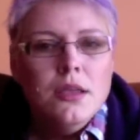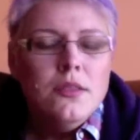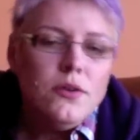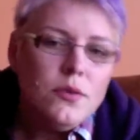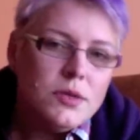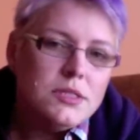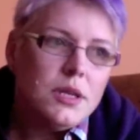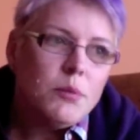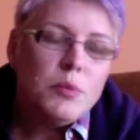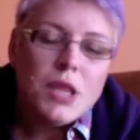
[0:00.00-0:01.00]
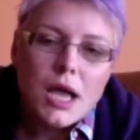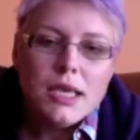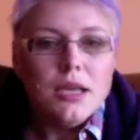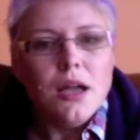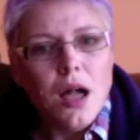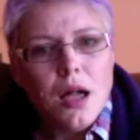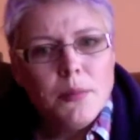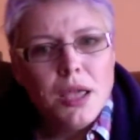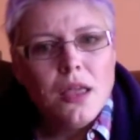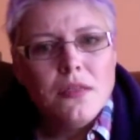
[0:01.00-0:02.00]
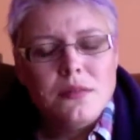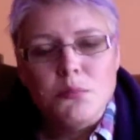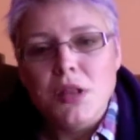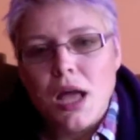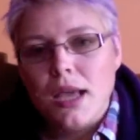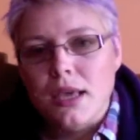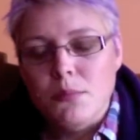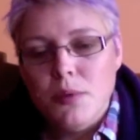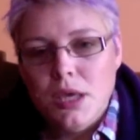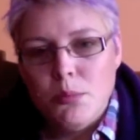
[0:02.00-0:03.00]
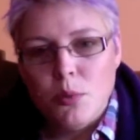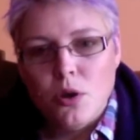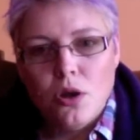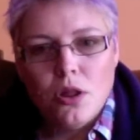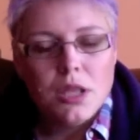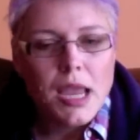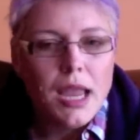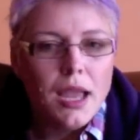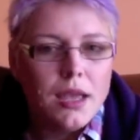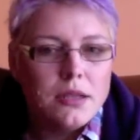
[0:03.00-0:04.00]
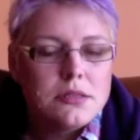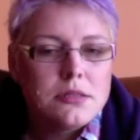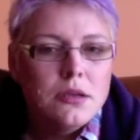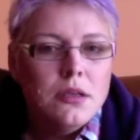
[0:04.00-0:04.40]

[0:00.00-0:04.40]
they're the ones that are blocking comments and blocking people and,